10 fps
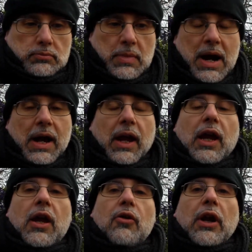my
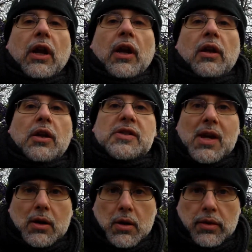hearing in the
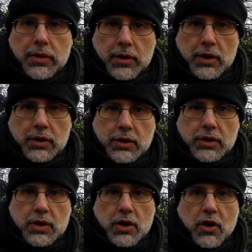2nd and 3rd
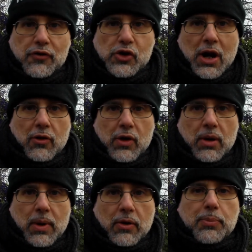of
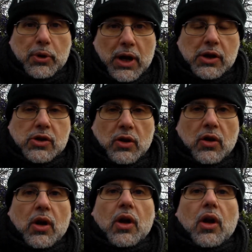January about the protection
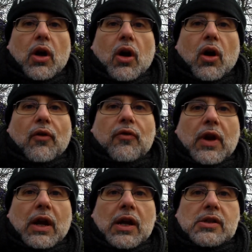of
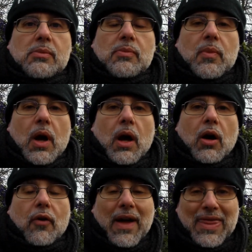veganism,
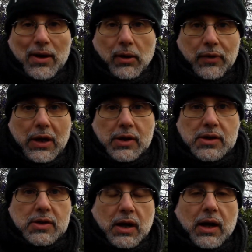of ethical
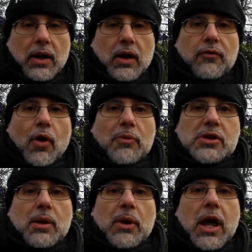vegans from
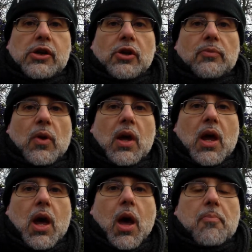discrimination.
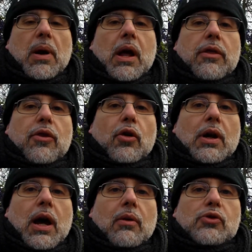But I
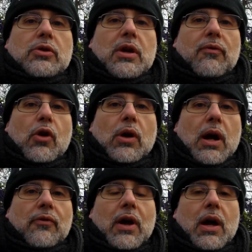thought I would give you
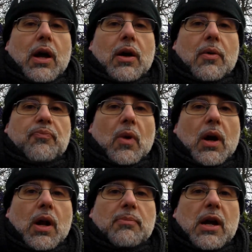kind of an
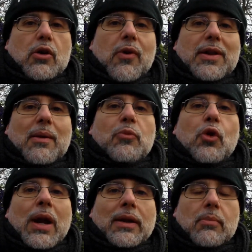update of what I'm
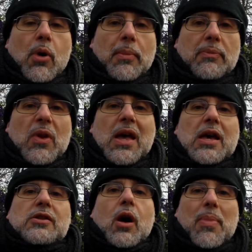doing at the moment.
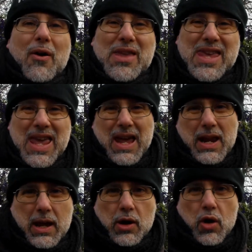So about a
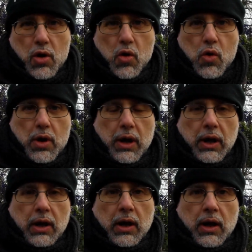year ago,
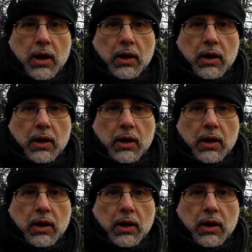in